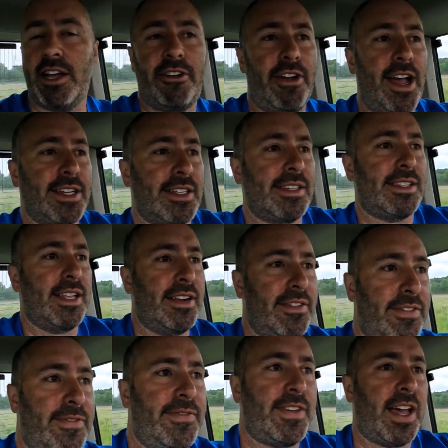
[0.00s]
grasses that
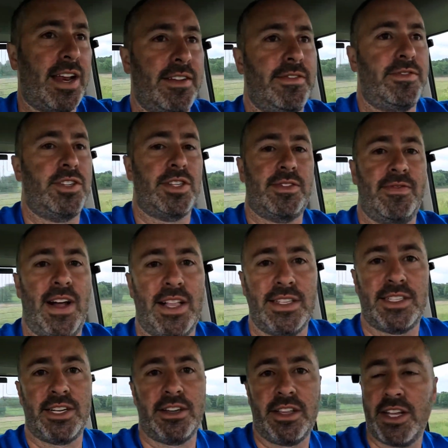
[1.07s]
have kind of just
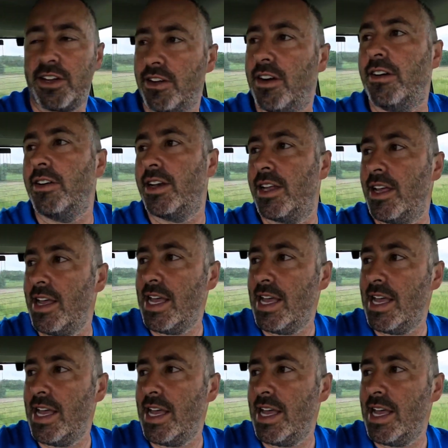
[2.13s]
voluntarily grown,